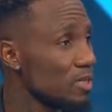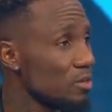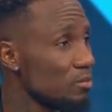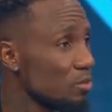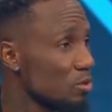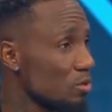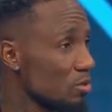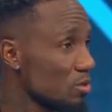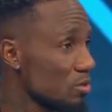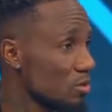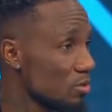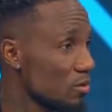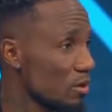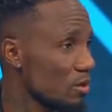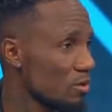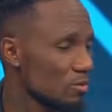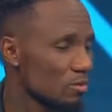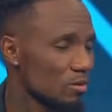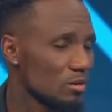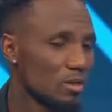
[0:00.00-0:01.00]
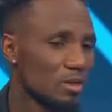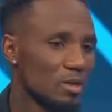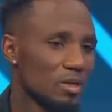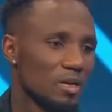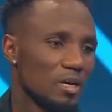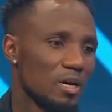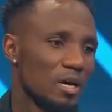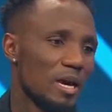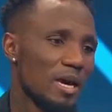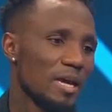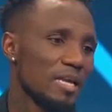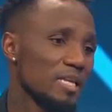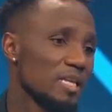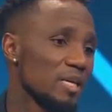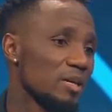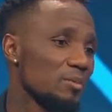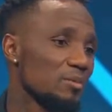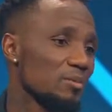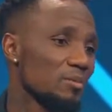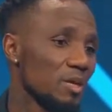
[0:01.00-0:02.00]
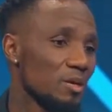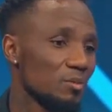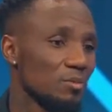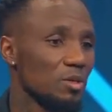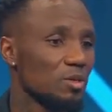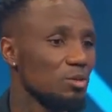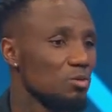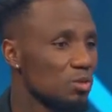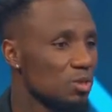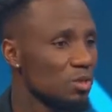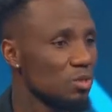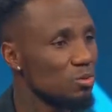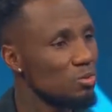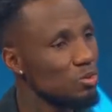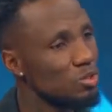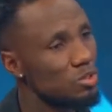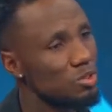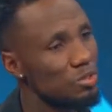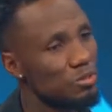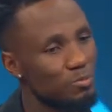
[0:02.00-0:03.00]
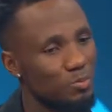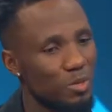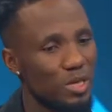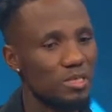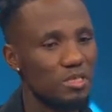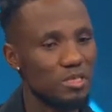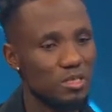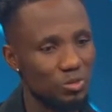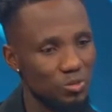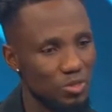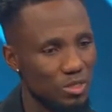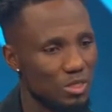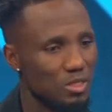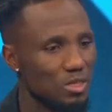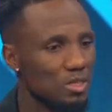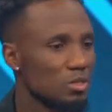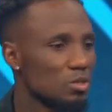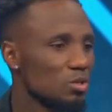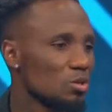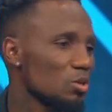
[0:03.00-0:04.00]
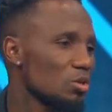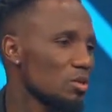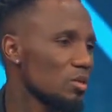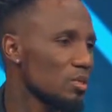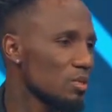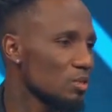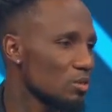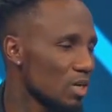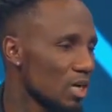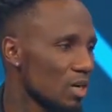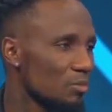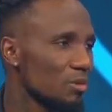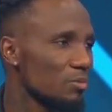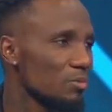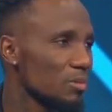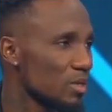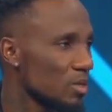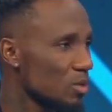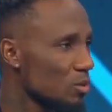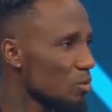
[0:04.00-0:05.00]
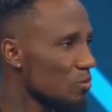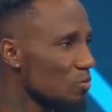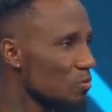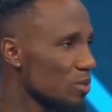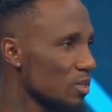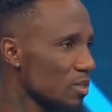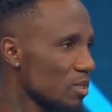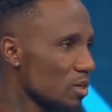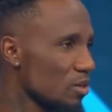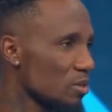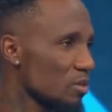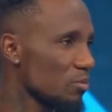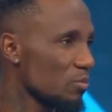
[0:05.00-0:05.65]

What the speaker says: the ball on the ground. And then maybe using those spaces where Keegan Dolly or Kamabila, hopefully they're on the